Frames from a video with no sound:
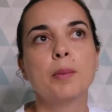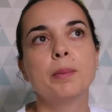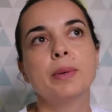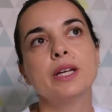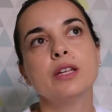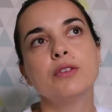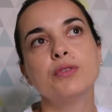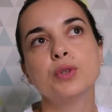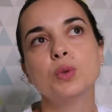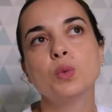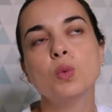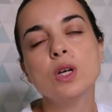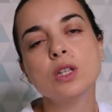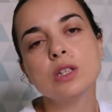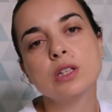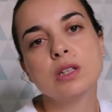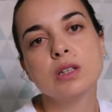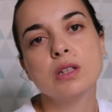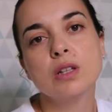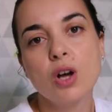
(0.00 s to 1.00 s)
But if you
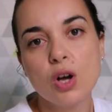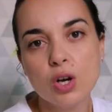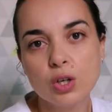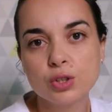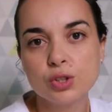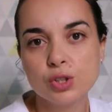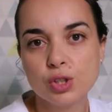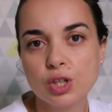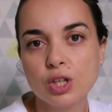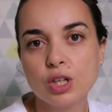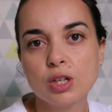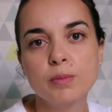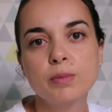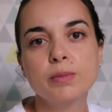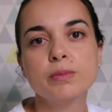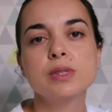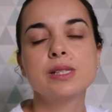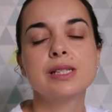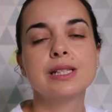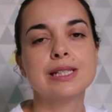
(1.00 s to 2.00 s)
want
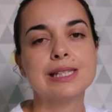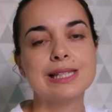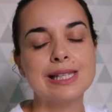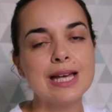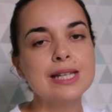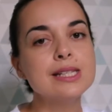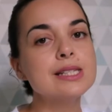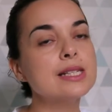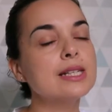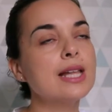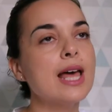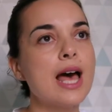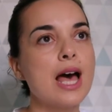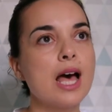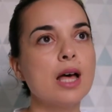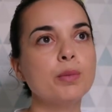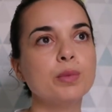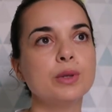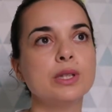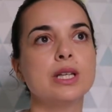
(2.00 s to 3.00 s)
long-term success and
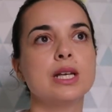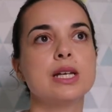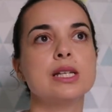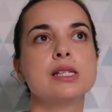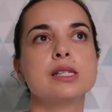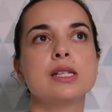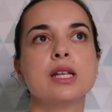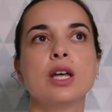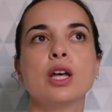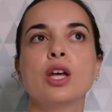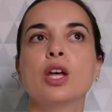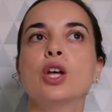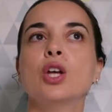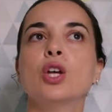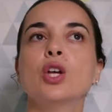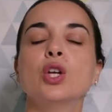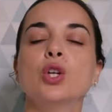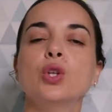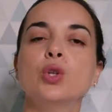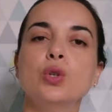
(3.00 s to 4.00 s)
happiness,
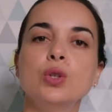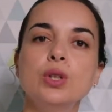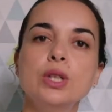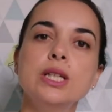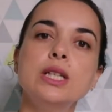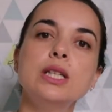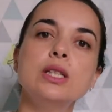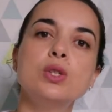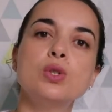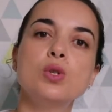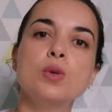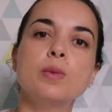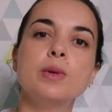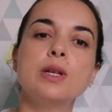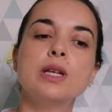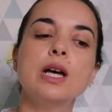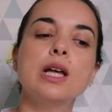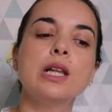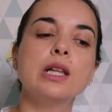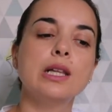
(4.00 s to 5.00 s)
you need to
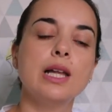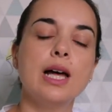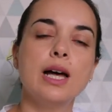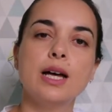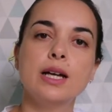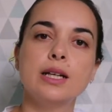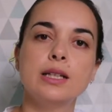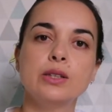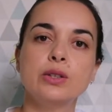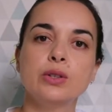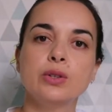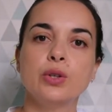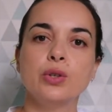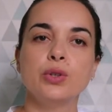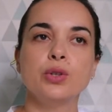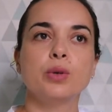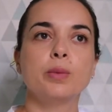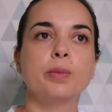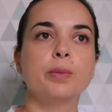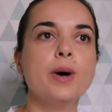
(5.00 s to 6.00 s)
be aligned, you know, your